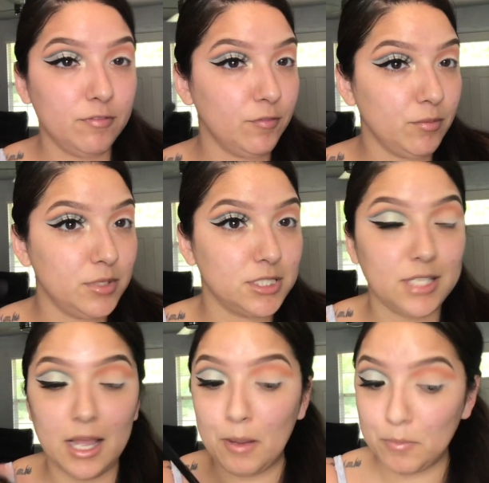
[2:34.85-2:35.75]
Different from this
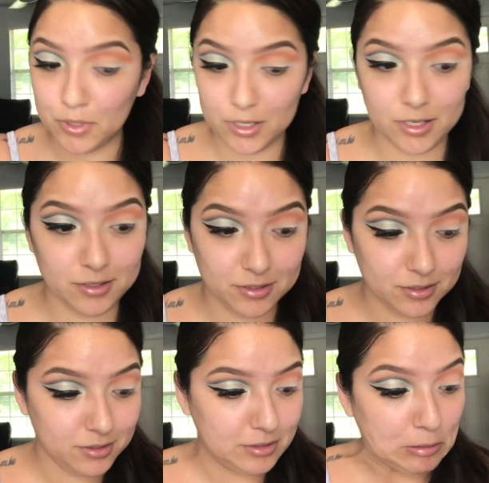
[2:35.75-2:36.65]
side, but
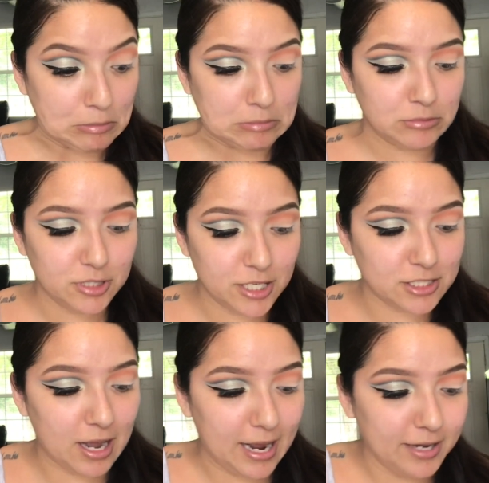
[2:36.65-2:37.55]

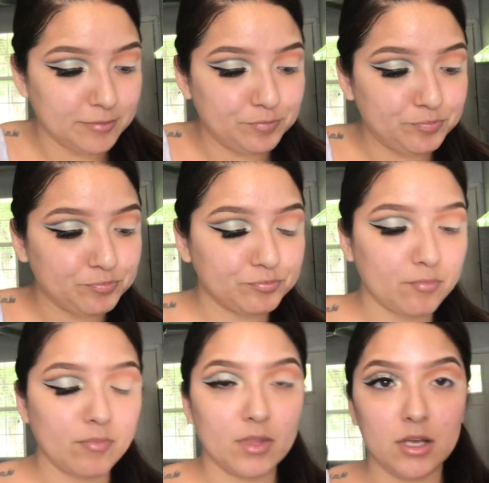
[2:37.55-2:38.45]
it's alright.
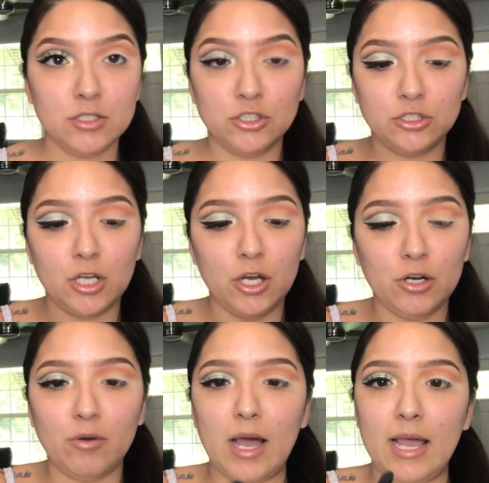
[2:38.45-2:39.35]

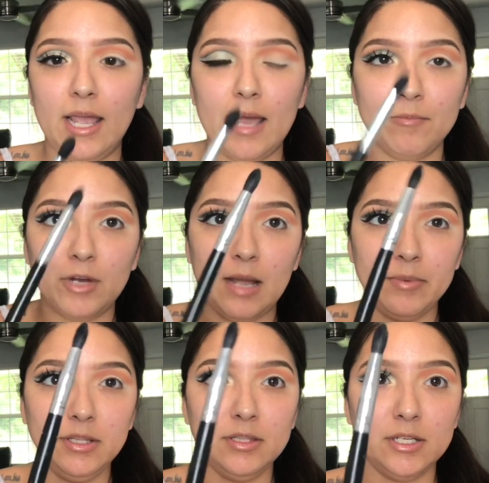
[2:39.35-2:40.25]
So I am
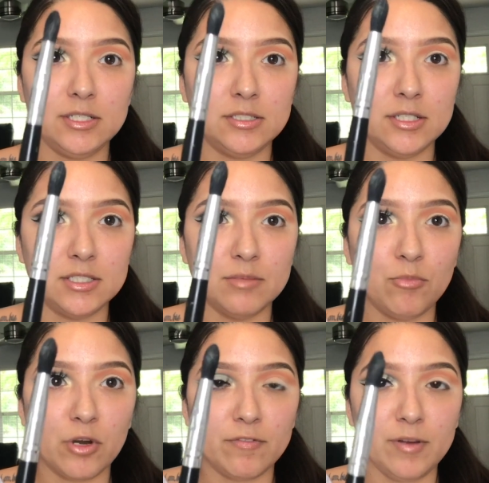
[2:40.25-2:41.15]
grabbing this. It's a
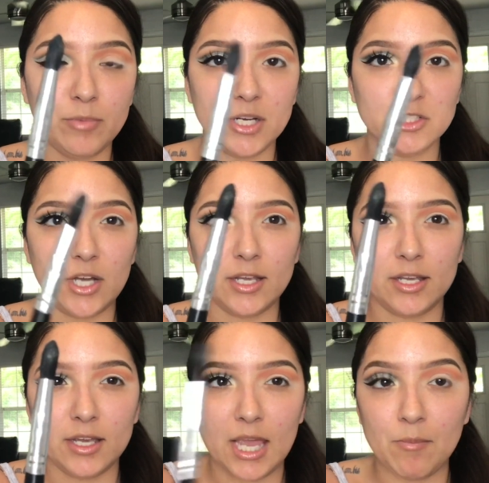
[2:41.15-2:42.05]
Morphe brush. It
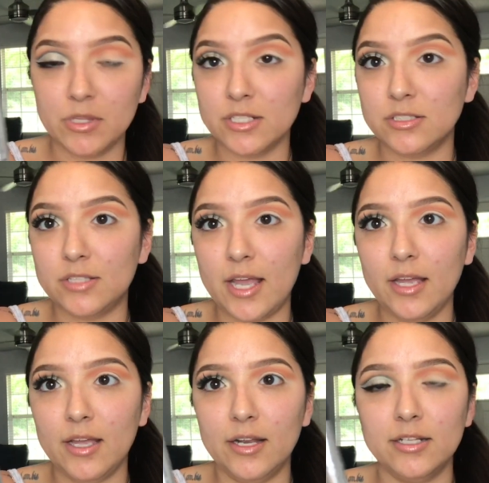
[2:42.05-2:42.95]
came with a
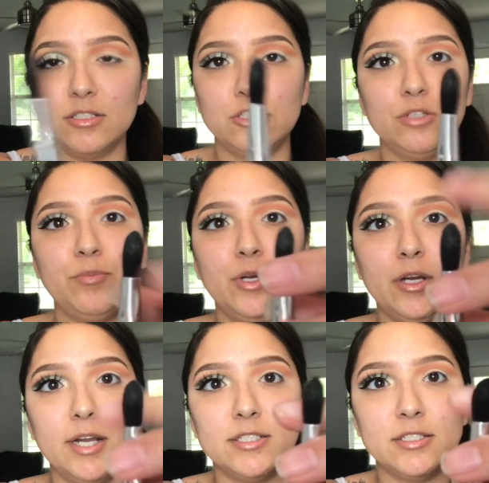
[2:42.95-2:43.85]
set, and it's
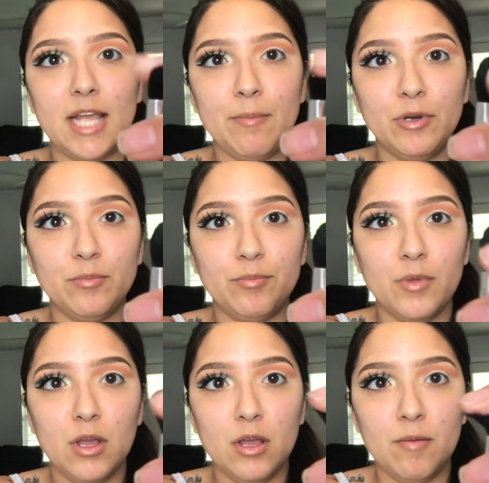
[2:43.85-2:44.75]
a tapered
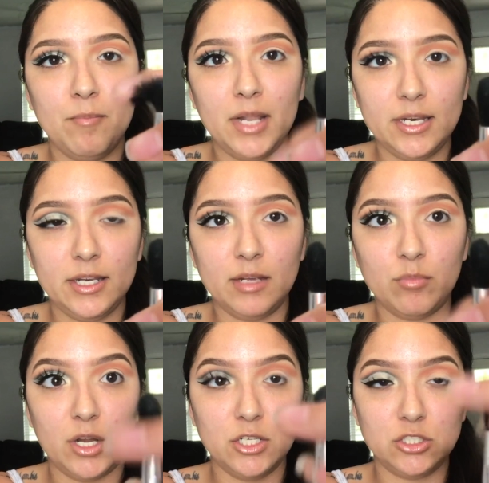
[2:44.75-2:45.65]
blending
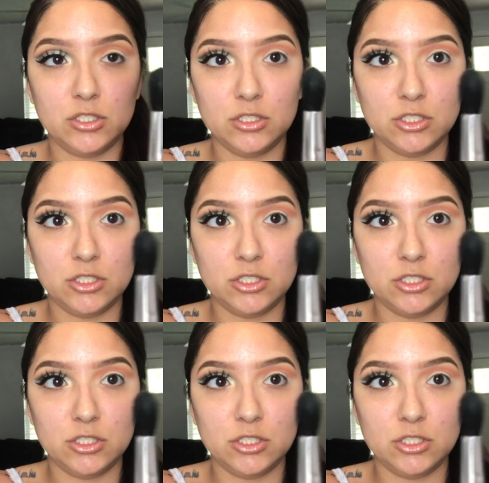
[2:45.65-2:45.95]
brush.